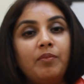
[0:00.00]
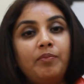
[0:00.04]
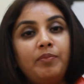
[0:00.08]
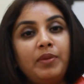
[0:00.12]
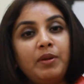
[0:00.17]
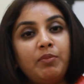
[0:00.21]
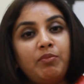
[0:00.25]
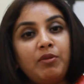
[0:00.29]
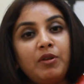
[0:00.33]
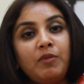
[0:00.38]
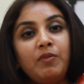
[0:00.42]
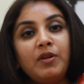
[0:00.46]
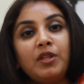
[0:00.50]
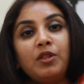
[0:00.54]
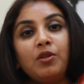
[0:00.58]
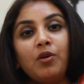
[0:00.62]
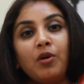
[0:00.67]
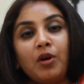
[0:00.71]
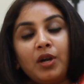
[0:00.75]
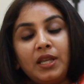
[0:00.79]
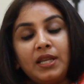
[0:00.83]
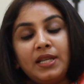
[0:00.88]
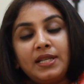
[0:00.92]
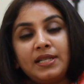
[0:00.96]
People with
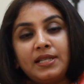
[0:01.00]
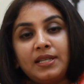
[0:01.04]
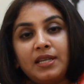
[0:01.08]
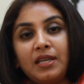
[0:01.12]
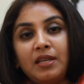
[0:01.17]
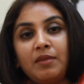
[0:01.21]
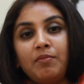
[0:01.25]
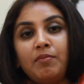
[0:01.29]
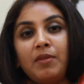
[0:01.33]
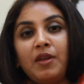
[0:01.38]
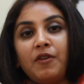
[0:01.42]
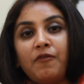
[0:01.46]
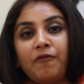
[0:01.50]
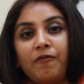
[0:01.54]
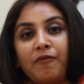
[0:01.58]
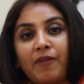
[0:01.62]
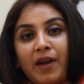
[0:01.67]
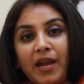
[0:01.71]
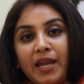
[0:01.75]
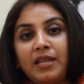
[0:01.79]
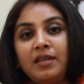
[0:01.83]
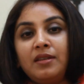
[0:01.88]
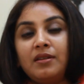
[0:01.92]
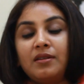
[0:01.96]
oily skin may
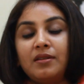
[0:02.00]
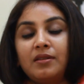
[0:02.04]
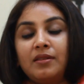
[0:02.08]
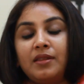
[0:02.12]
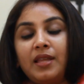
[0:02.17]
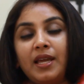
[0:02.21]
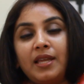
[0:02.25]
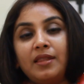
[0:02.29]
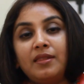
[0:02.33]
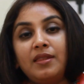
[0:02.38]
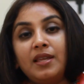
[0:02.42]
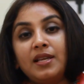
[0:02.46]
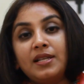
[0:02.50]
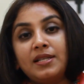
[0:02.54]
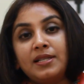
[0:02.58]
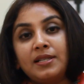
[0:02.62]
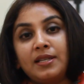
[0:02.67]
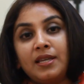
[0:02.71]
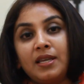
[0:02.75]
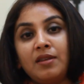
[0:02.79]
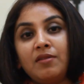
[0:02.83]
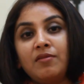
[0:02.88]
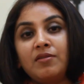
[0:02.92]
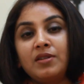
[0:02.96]
find that their
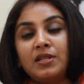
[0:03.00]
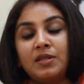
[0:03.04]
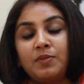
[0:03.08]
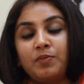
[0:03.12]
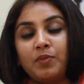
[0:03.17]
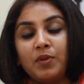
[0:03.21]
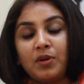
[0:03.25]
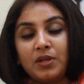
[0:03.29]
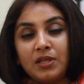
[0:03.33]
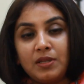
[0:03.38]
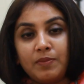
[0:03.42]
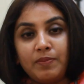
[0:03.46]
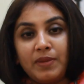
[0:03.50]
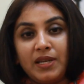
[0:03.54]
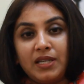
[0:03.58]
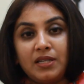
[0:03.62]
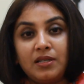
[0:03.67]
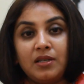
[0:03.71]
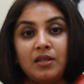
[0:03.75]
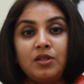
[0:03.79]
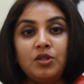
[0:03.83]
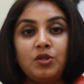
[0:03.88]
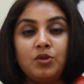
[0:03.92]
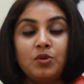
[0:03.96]
skin responds
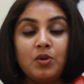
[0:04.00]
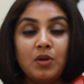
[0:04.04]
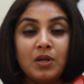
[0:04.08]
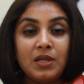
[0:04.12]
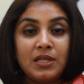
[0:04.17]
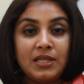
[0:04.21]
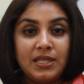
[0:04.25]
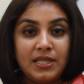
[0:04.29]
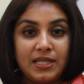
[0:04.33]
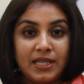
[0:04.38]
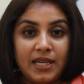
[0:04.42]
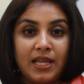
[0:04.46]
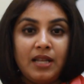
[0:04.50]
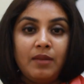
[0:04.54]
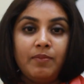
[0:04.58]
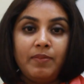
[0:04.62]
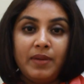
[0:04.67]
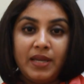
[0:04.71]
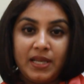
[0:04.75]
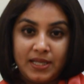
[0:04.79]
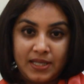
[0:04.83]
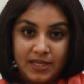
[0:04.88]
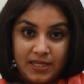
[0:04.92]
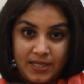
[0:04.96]
better to a
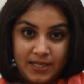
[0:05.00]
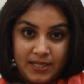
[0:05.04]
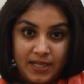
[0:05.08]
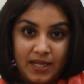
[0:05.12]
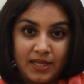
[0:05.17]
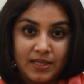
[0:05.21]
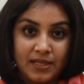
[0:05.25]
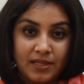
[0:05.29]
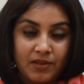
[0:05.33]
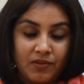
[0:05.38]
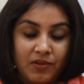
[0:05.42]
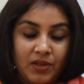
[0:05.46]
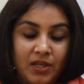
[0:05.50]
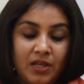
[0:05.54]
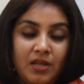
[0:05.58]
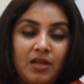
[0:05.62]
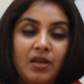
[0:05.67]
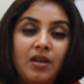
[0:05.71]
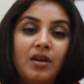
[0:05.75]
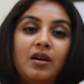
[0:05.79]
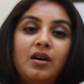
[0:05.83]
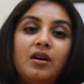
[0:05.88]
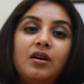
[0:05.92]
gel-based sunscreen.